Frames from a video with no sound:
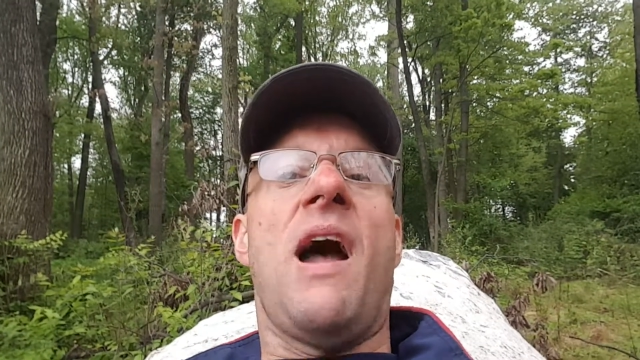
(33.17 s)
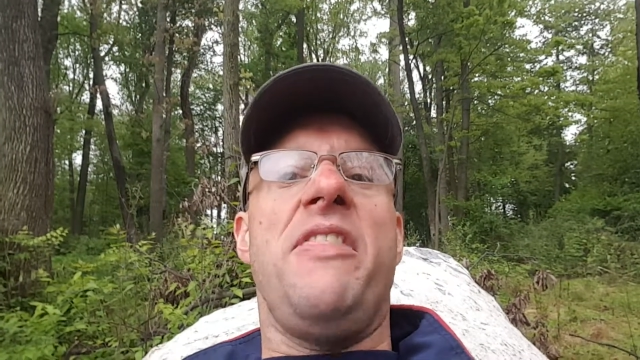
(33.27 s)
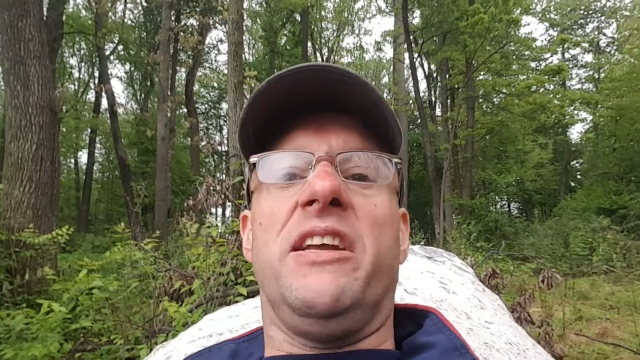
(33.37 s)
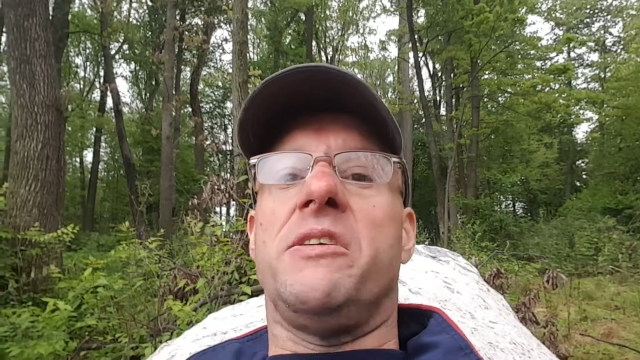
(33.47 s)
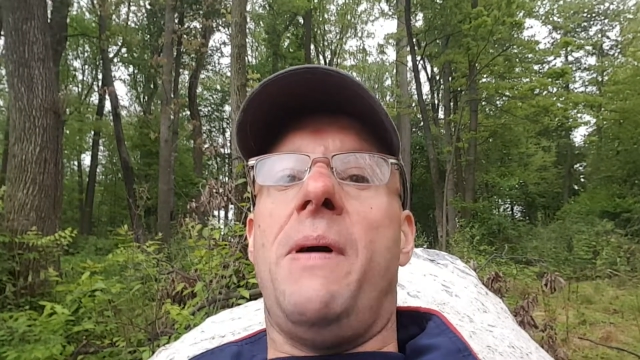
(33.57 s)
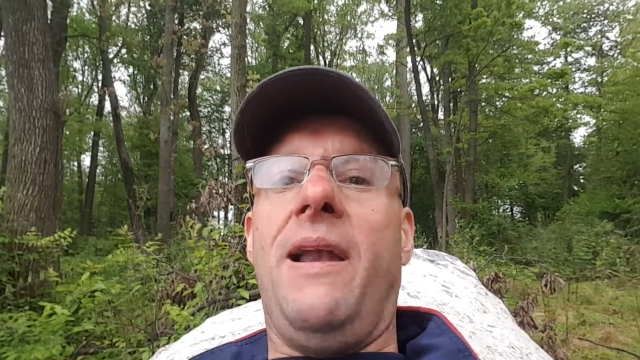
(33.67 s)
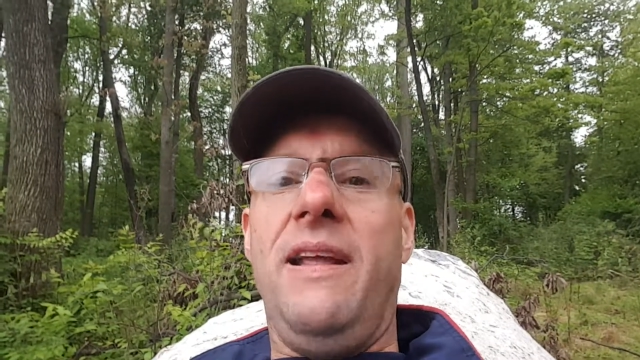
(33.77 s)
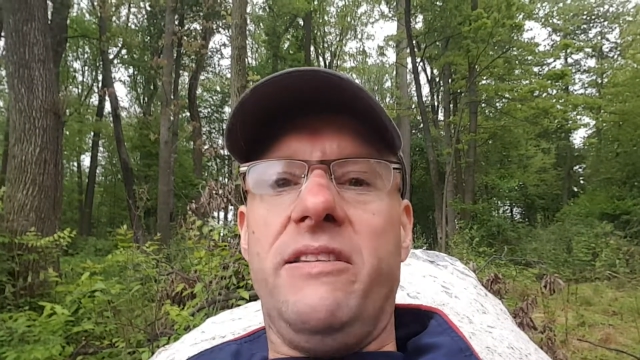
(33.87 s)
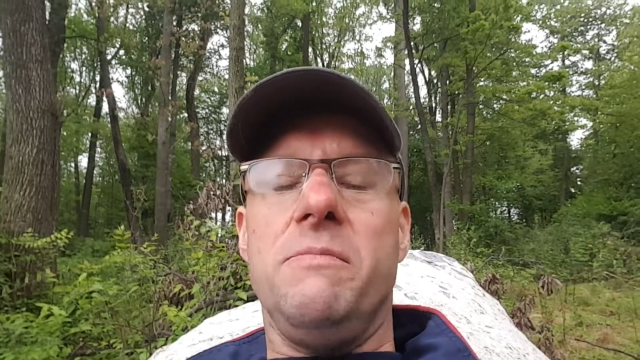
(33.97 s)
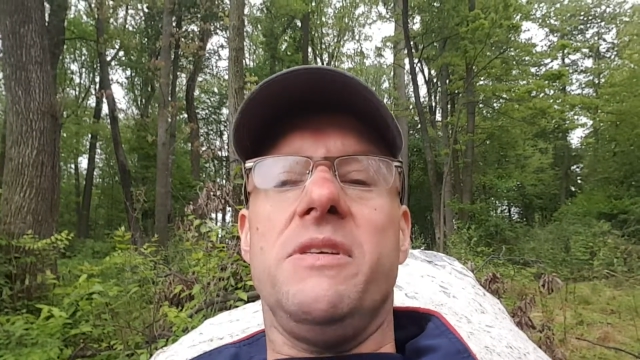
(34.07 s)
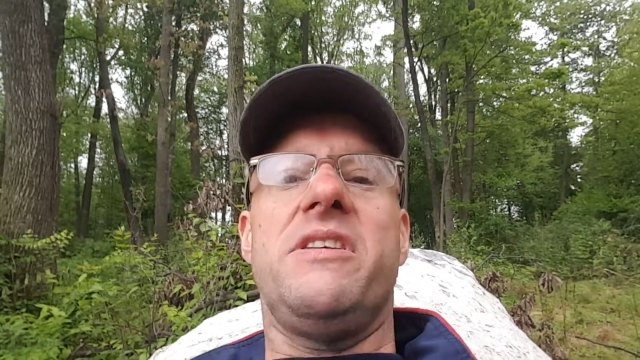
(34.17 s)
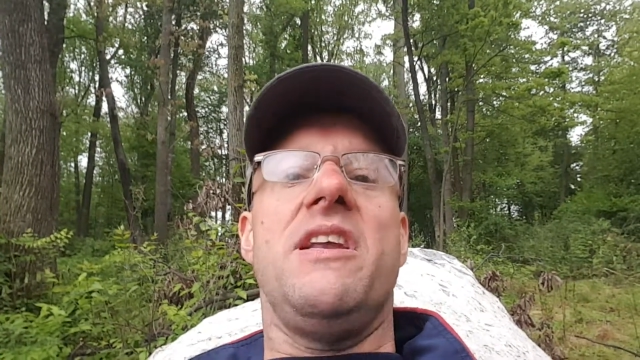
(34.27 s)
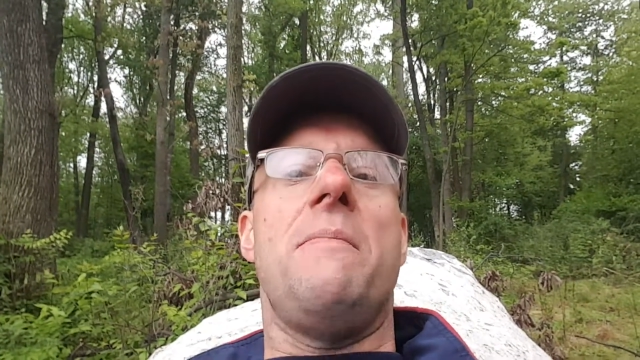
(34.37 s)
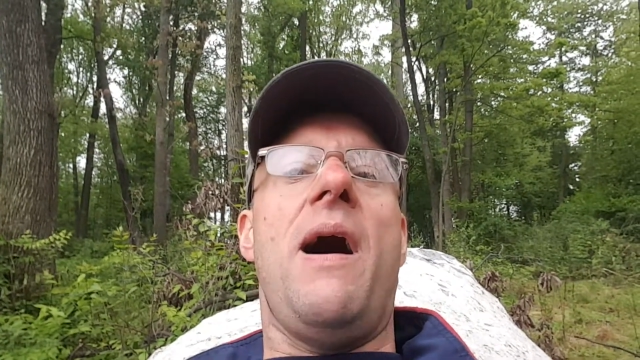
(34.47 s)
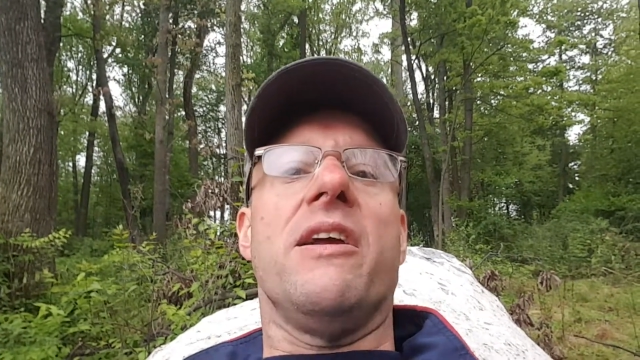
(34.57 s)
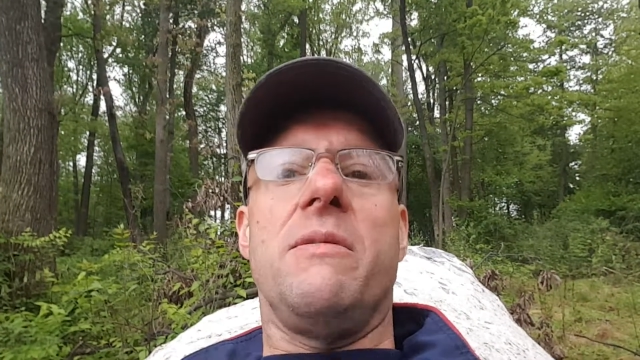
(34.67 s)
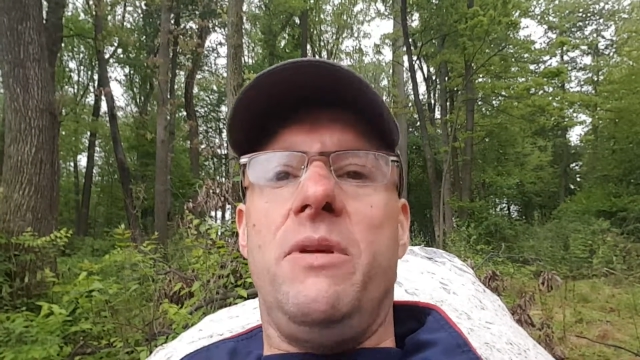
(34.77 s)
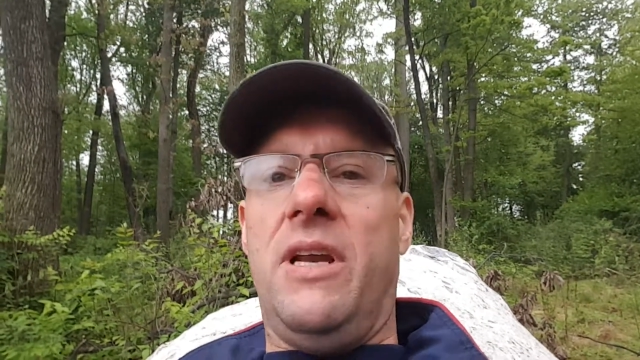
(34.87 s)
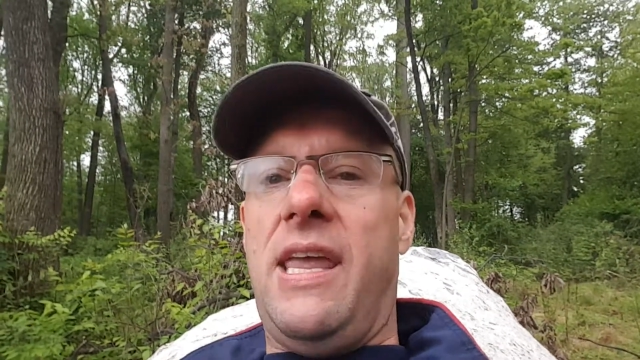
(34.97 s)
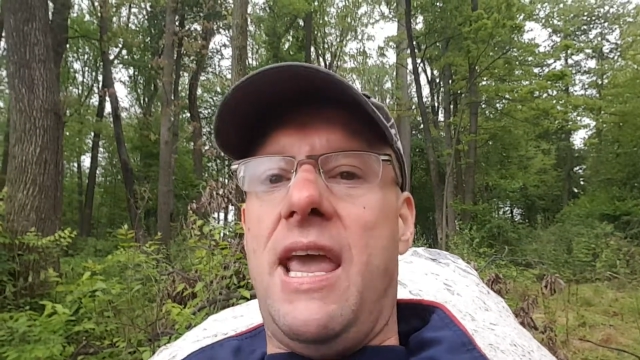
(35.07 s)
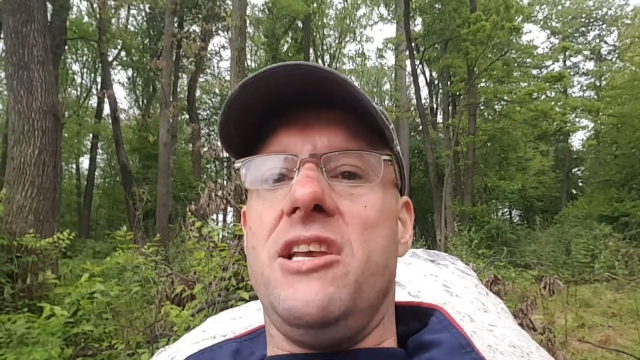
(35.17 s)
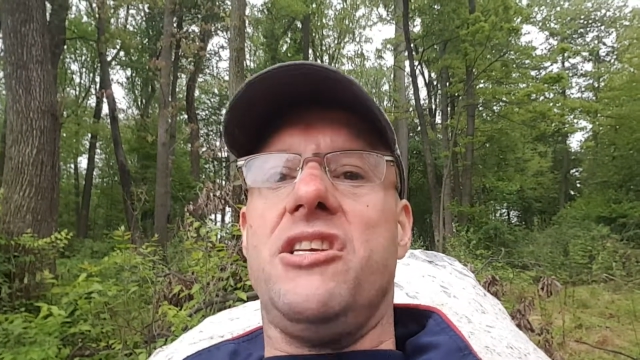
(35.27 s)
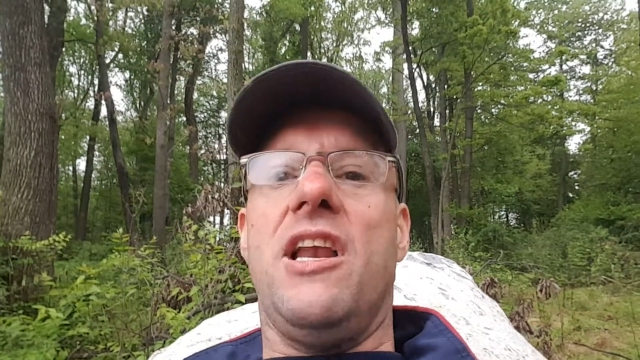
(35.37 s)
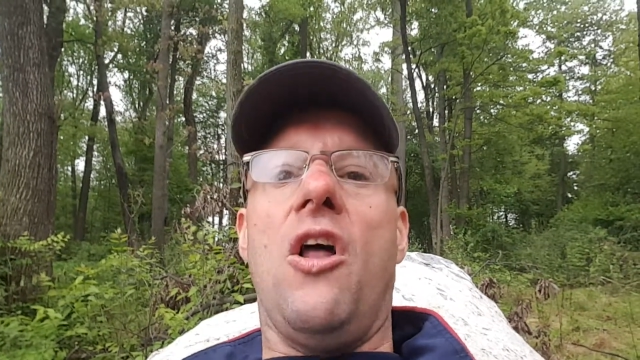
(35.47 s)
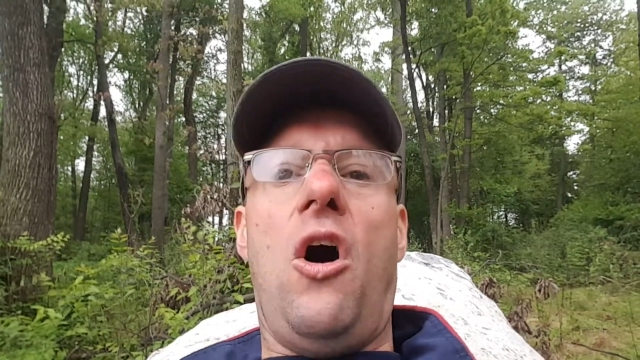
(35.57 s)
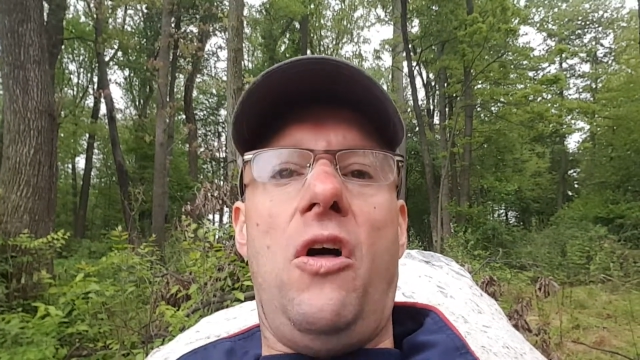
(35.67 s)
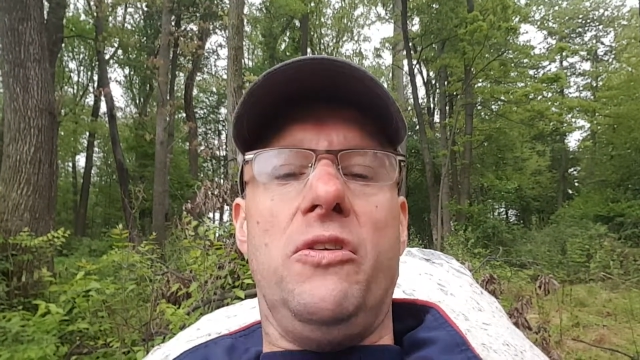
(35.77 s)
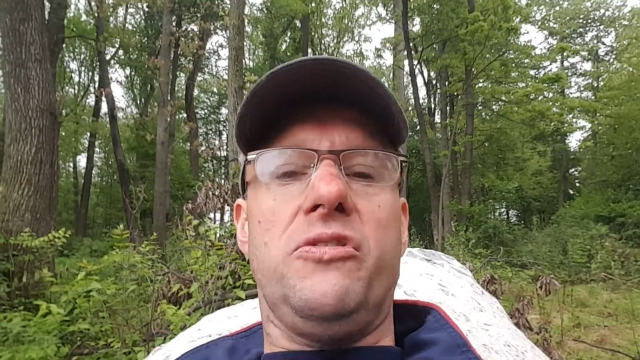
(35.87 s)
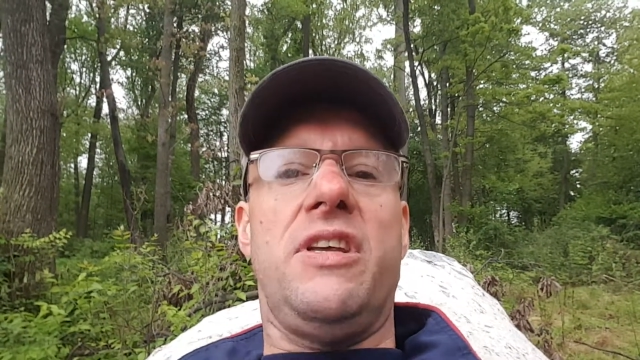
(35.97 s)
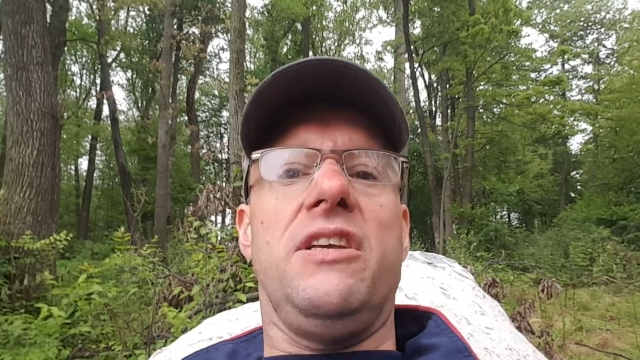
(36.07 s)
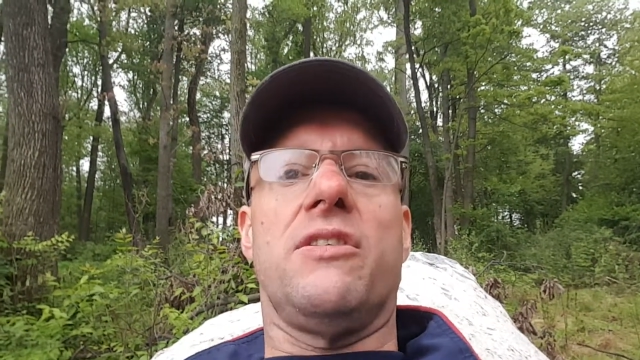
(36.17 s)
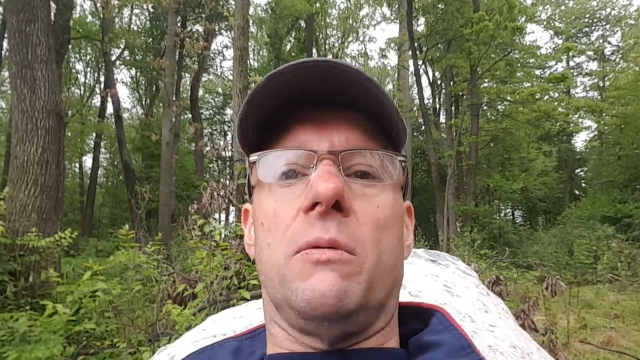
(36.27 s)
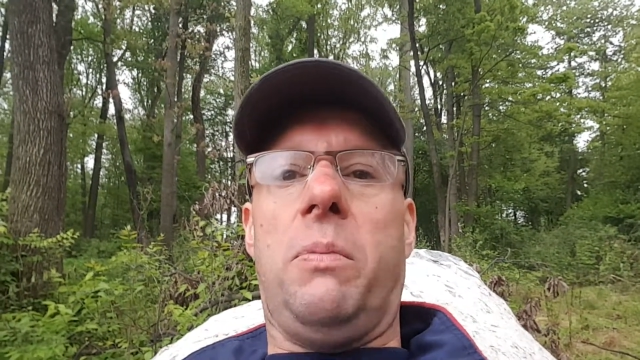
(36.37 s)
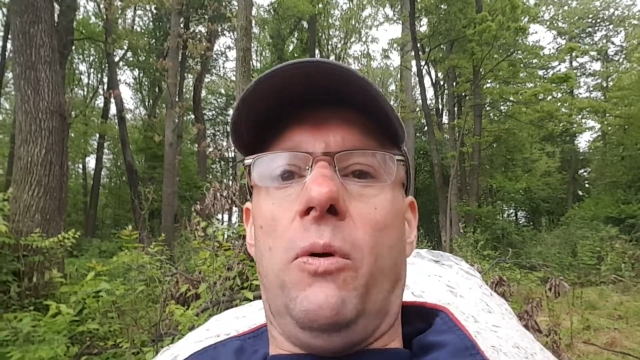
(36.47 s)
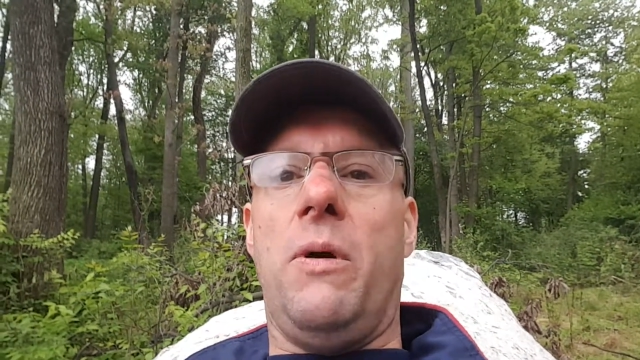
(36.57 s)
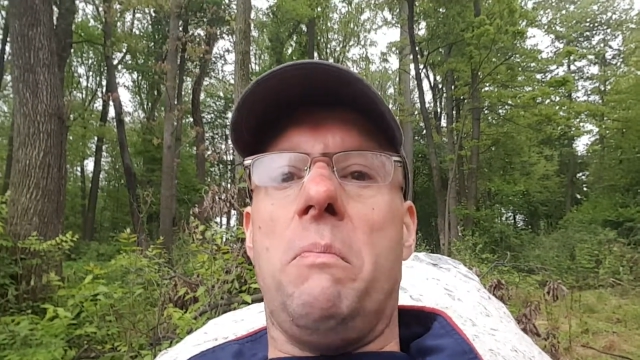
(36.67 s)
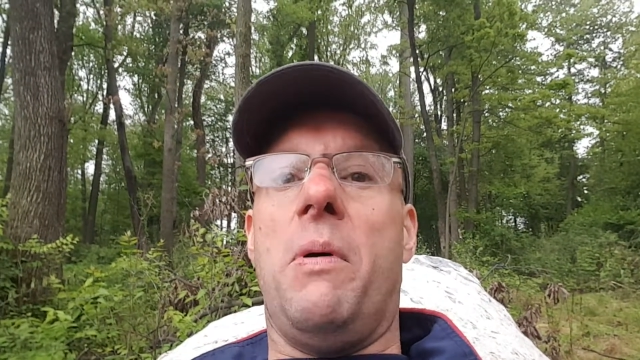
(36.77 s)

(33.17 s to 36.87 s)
I think it's about intimacy and about communication, and all those things are important.